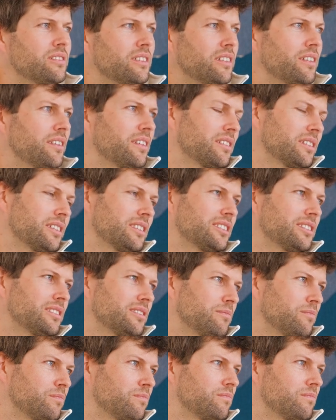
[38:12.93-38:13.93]
And I think
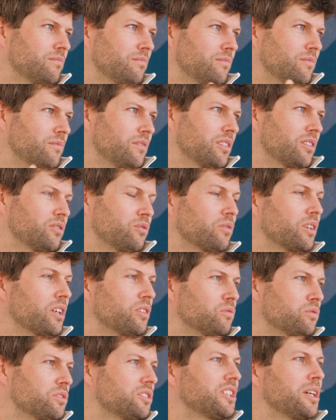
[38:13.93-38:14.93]
there's like you
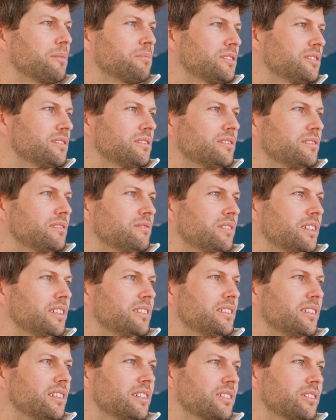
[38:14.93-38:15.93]
can do steps,
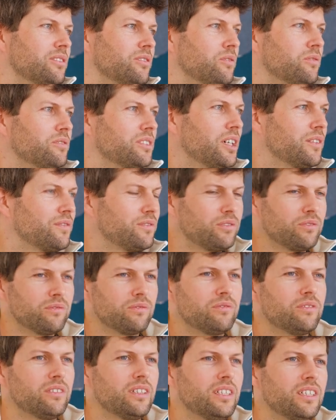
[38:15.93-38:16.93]
right? Like you don't have
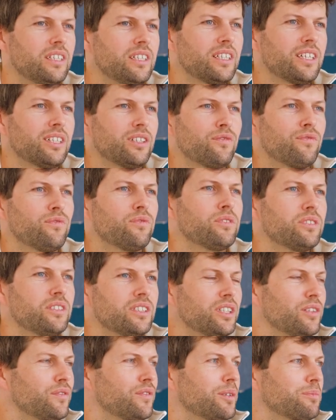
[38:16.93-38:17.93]
to kind of fully
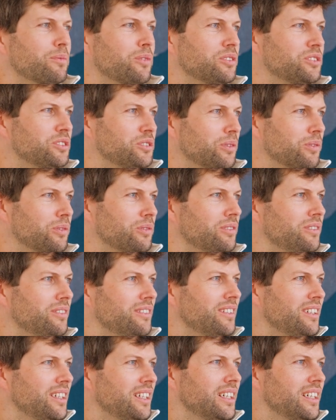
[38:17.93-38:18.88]
give up control.